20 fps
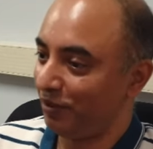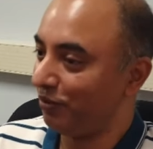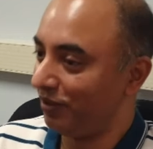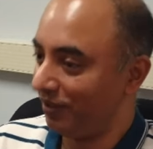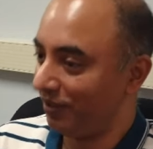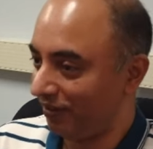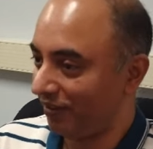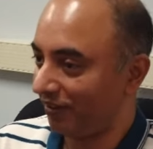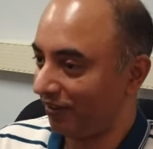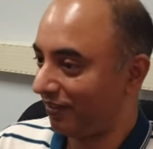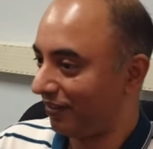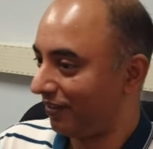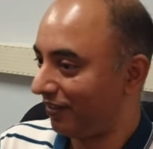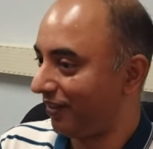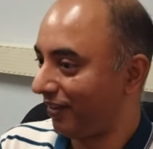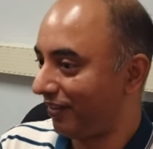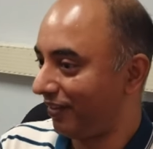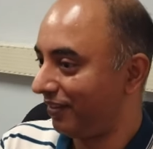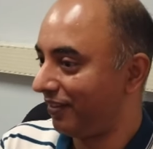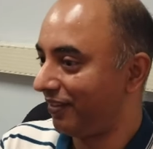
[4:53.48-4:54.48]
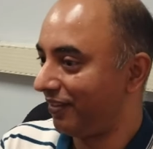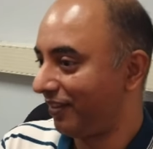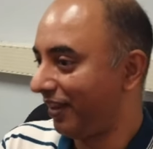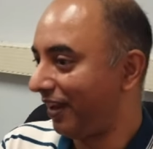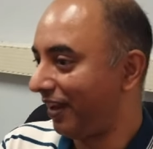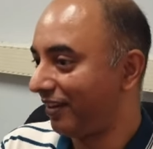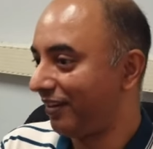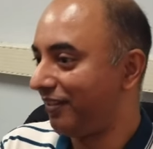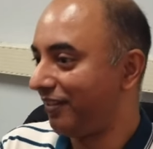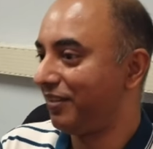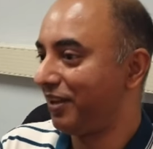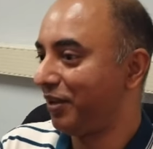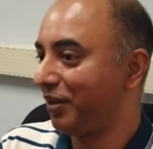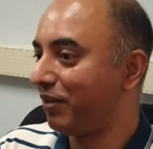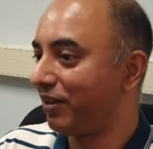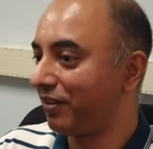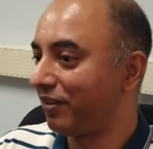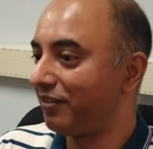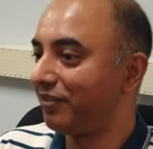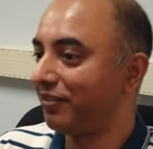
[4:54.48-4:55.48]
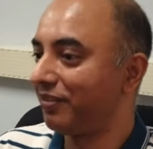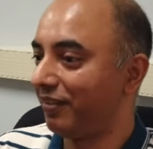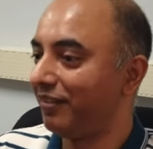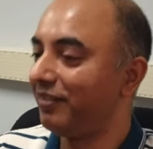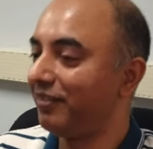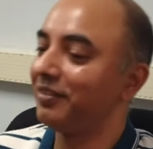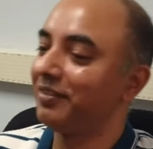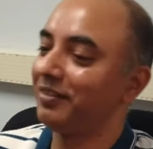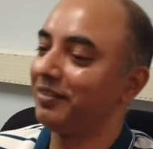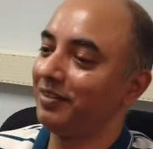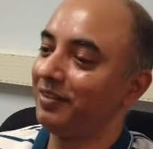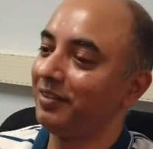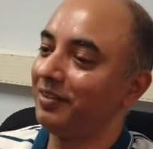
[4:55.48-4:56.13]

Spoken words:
do this exercise, exactly same exercise.